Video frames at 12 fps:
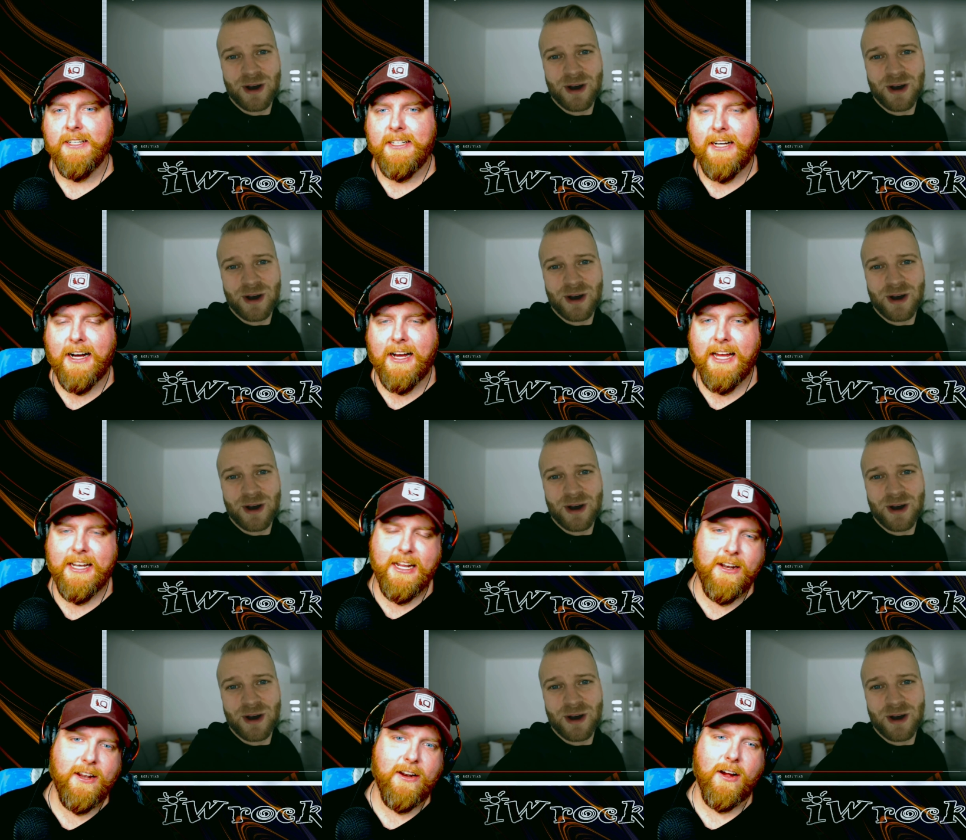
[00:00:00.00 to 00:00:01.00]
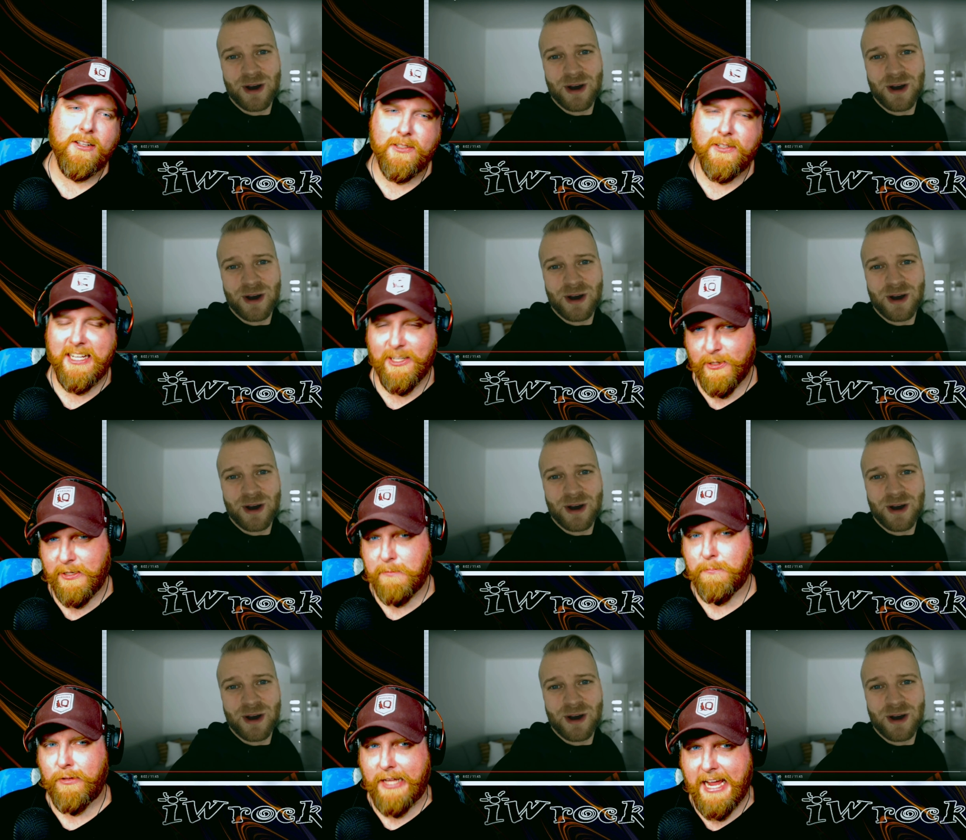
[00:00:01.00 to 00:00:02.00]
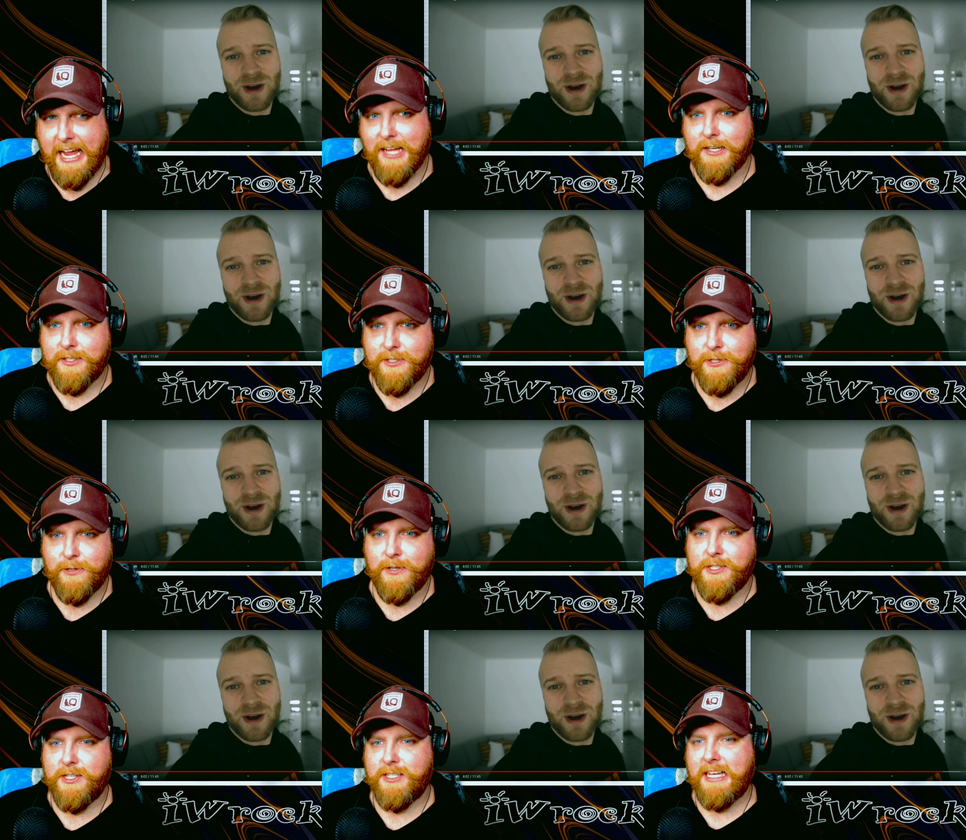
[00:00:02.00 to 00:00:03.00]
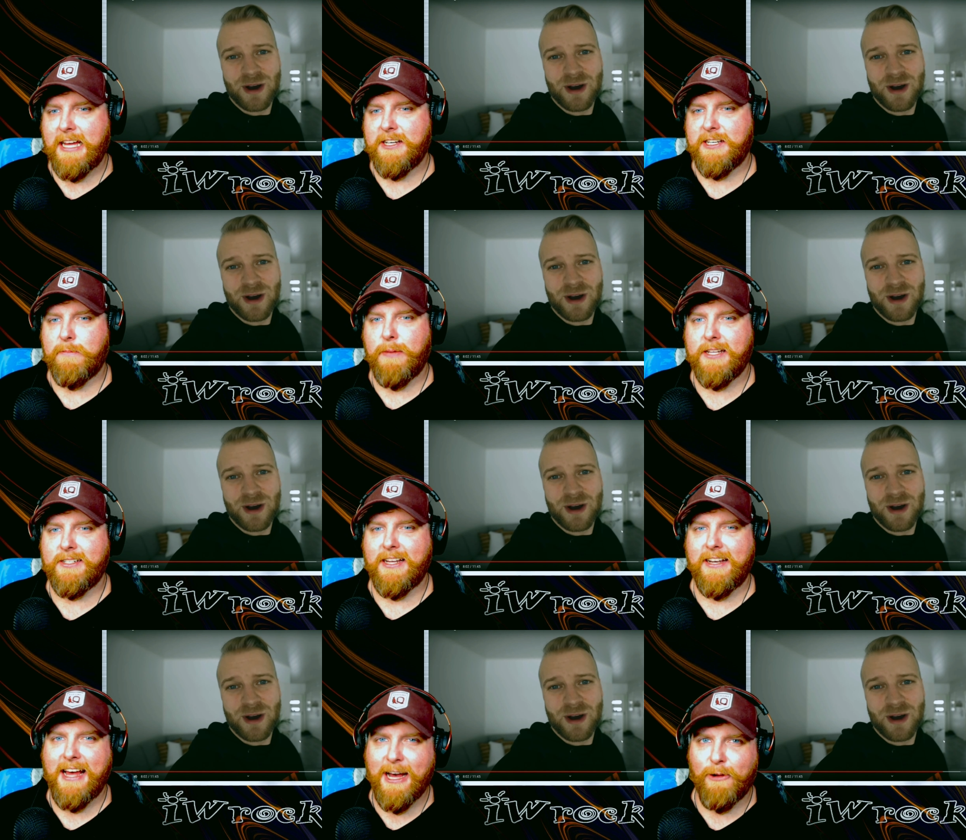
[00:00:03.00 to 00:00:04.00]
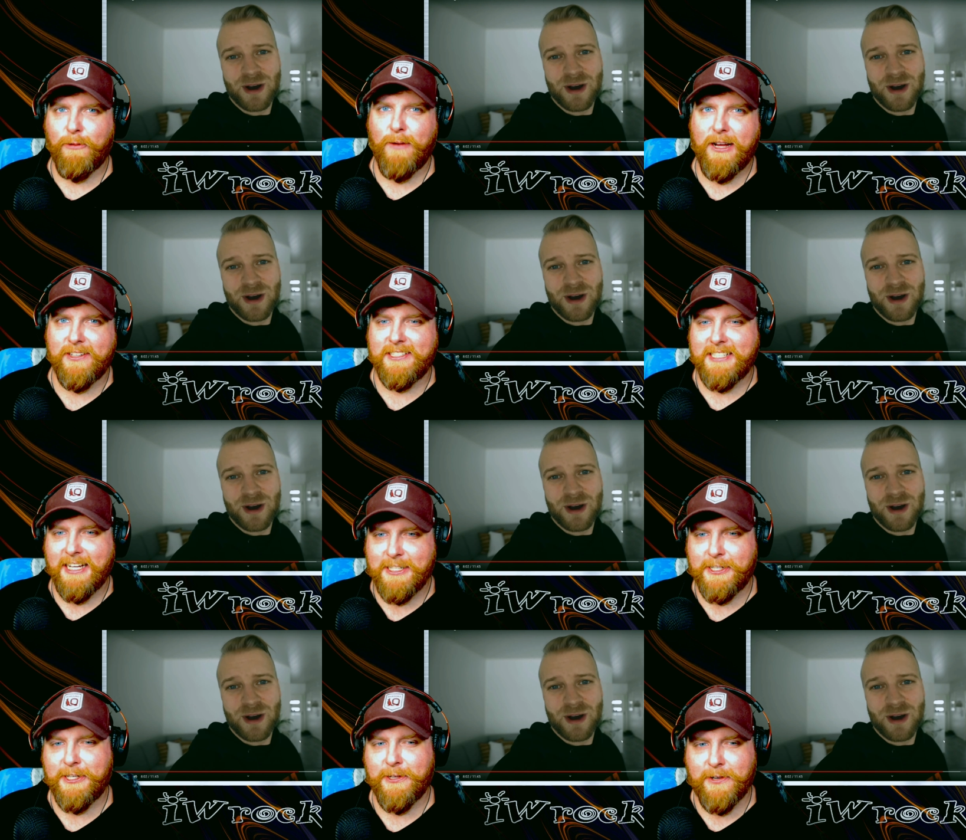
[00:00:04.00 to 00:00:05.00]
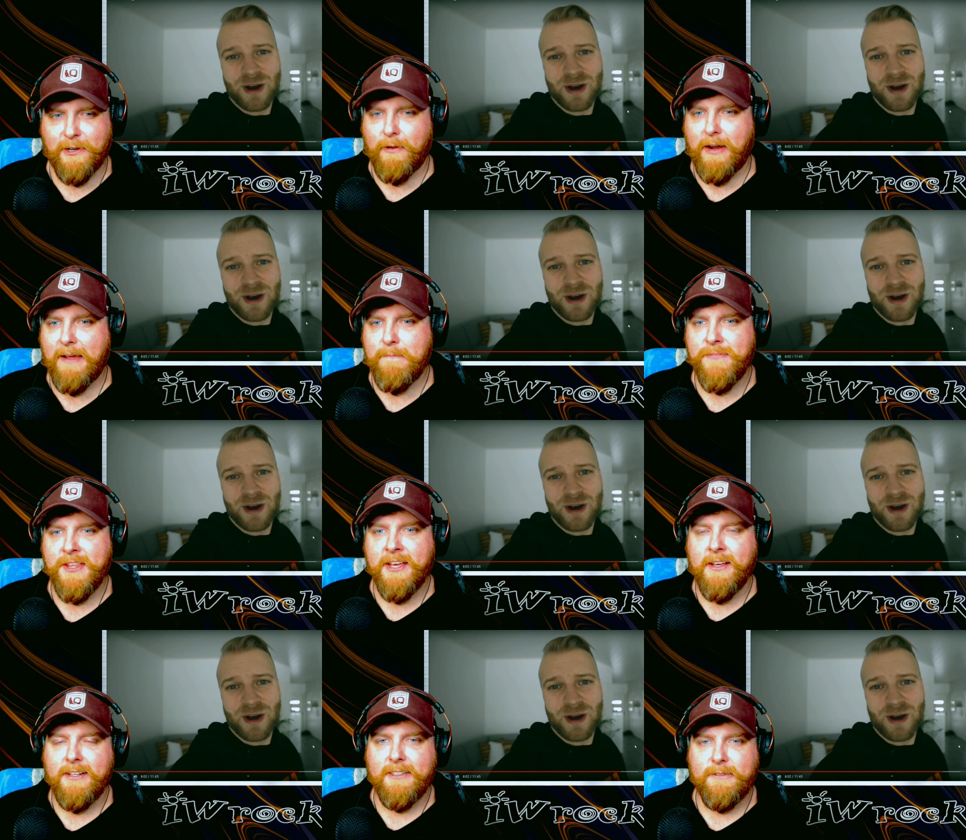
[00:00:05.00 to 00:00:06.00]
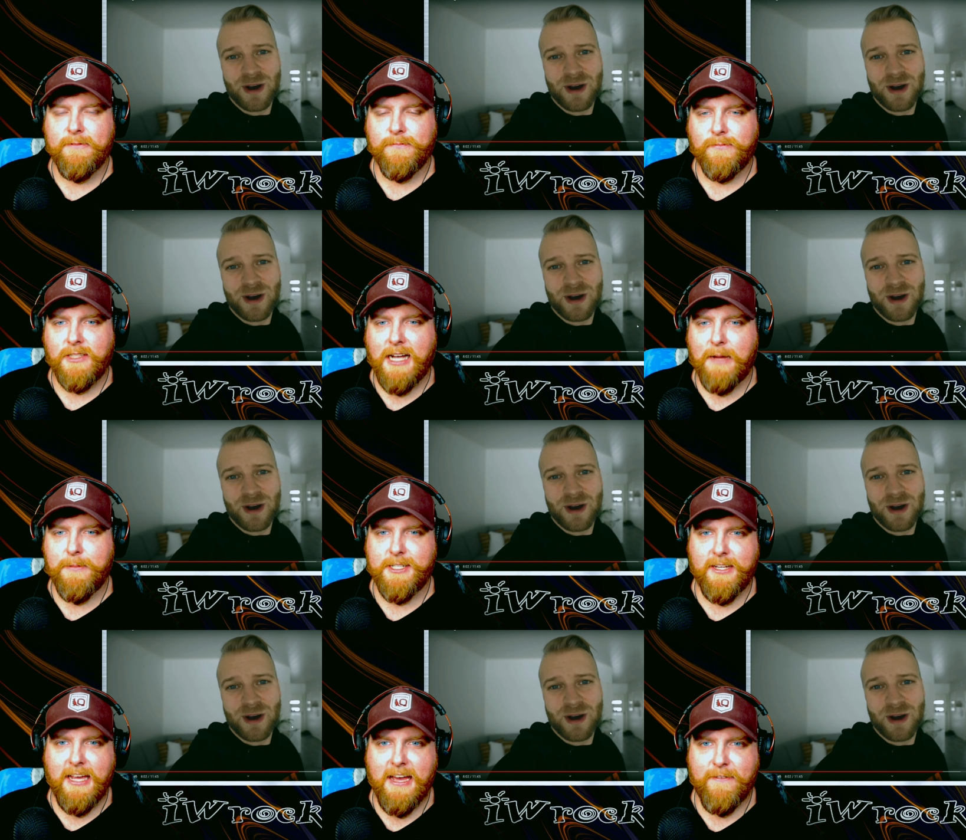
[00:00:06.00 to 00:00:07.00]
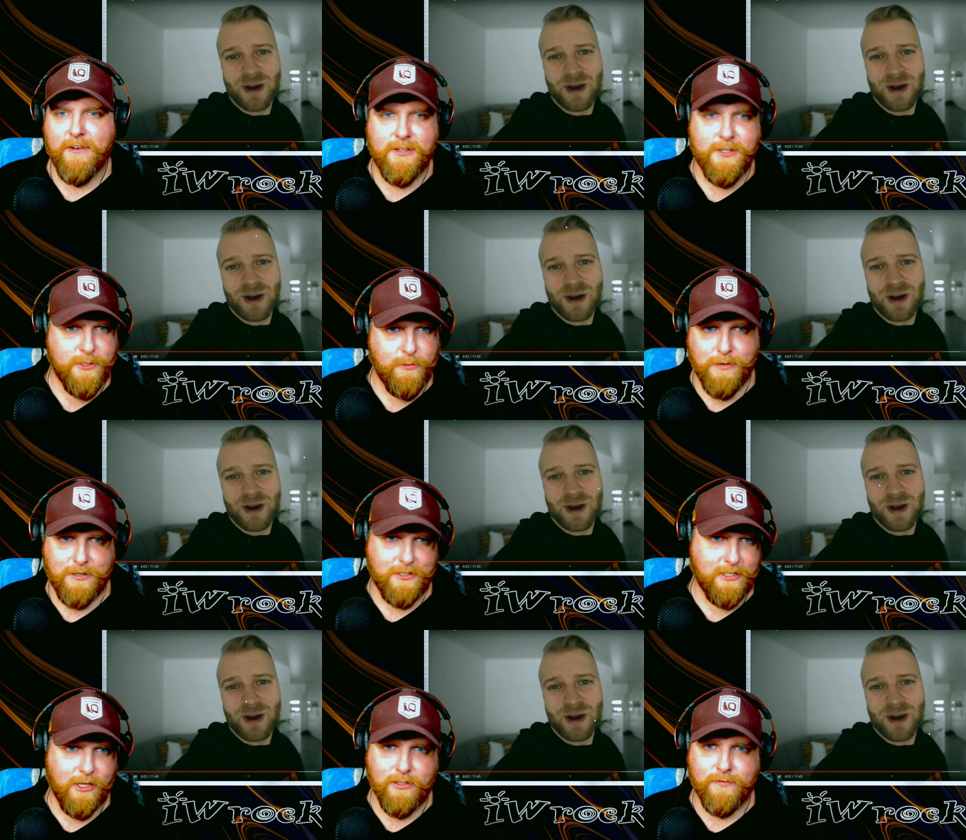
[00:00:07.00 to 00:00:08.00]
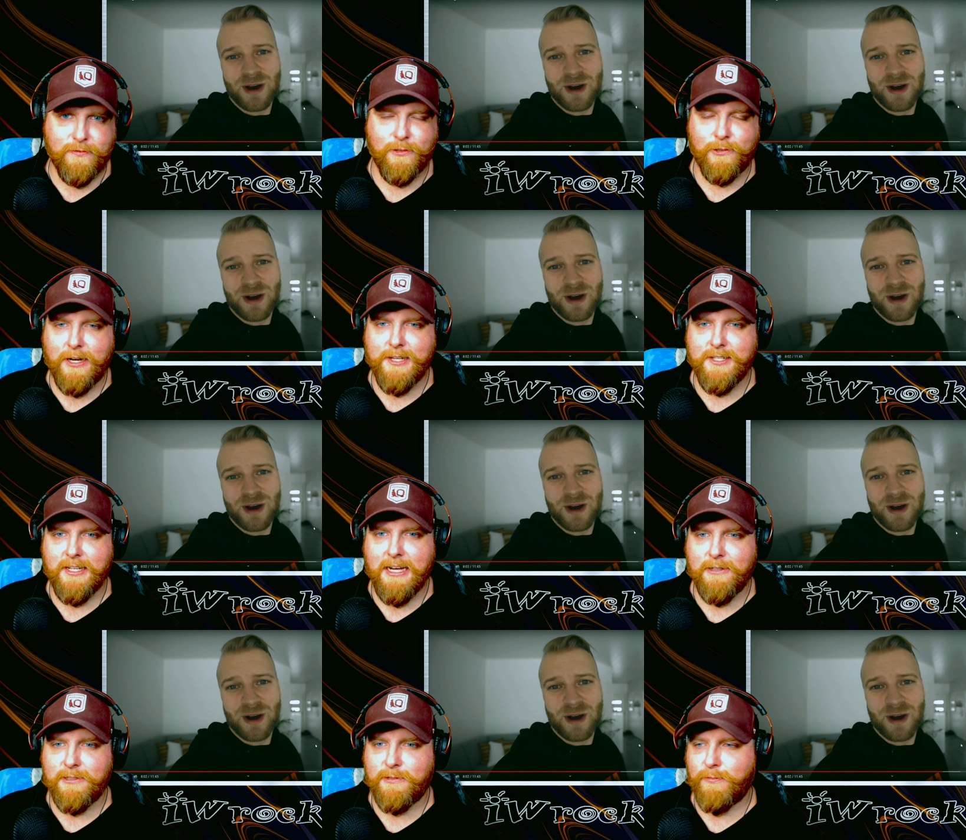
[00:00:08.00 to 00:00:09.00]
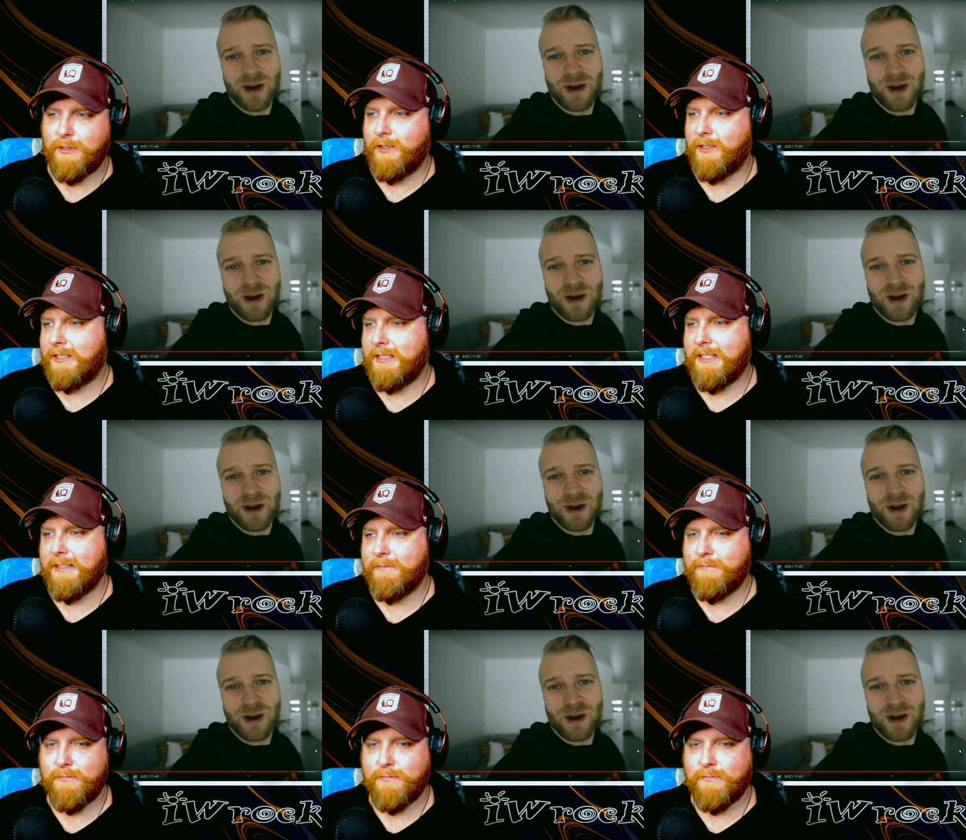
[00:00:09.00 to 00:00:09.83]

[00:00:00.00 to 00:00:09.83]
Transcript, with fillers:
Speaker 1: And then it also can look bland, too. It just kind of depends on how well it's executed, right? Obviously, having a super colorful, crazy house would look a